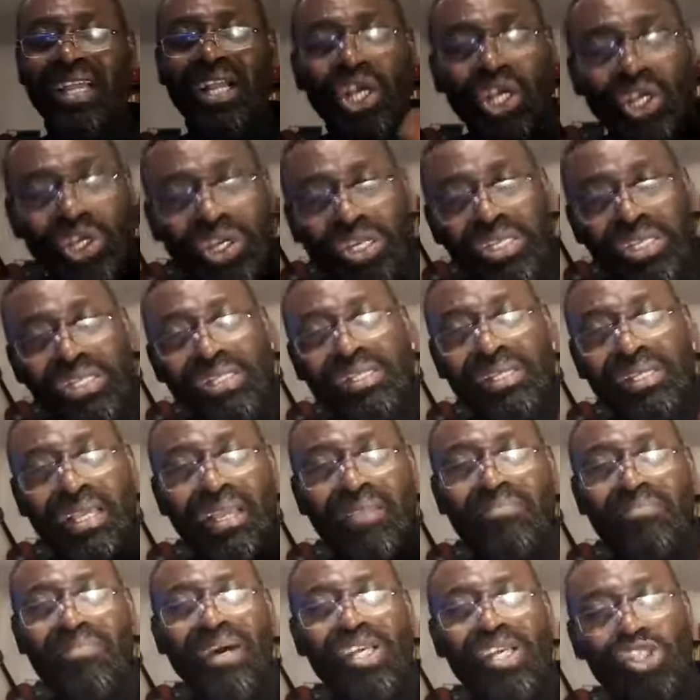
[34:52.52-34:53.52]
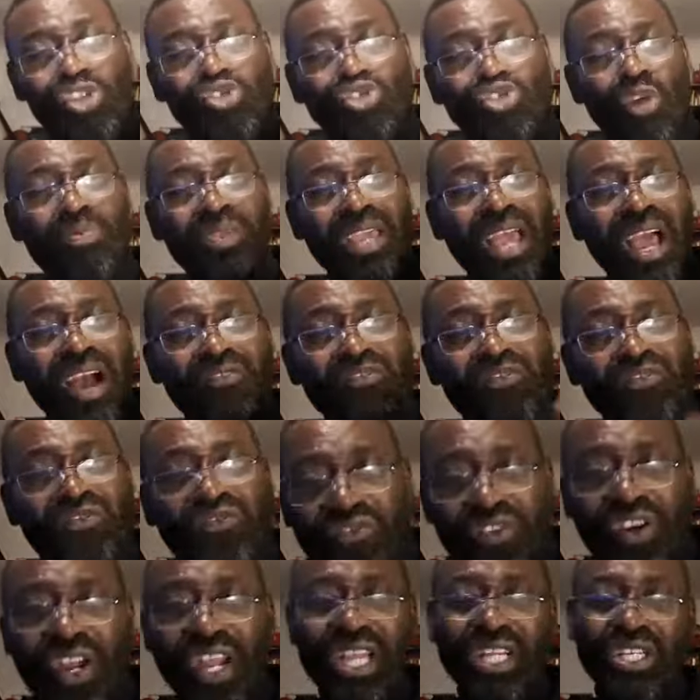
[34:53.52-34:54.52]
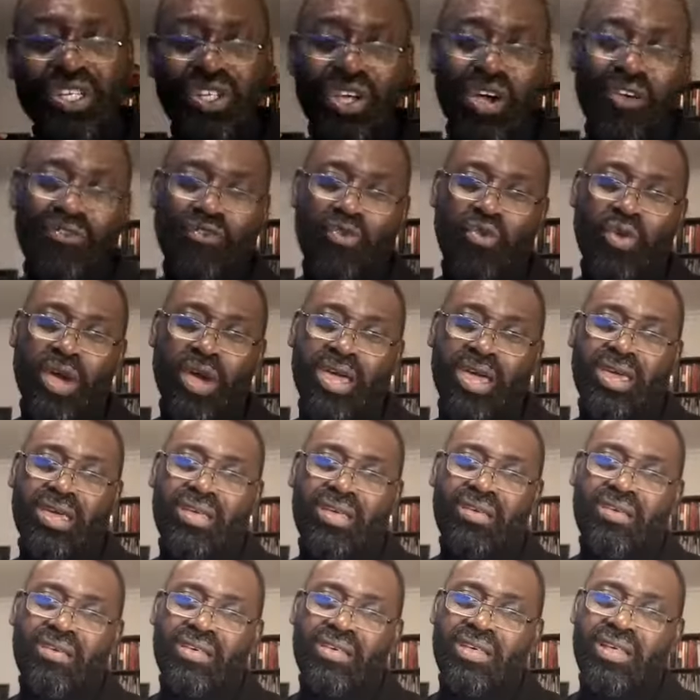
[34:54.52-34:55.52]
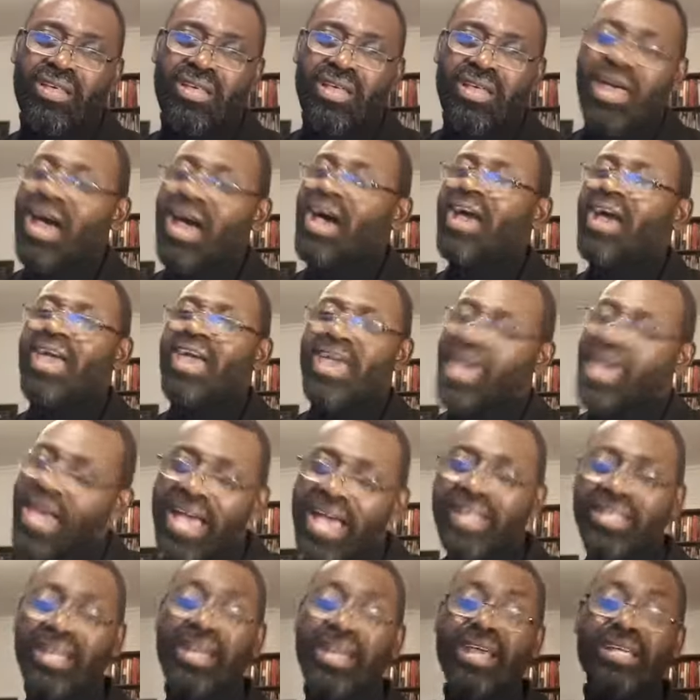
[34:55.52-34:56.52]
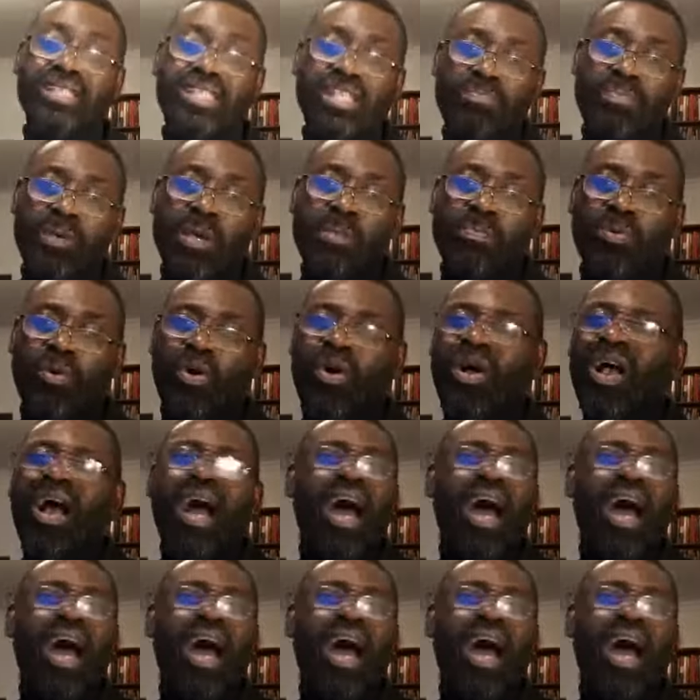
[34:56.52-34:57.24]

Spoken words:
Christian must not be afraid of work. I hate lazy people.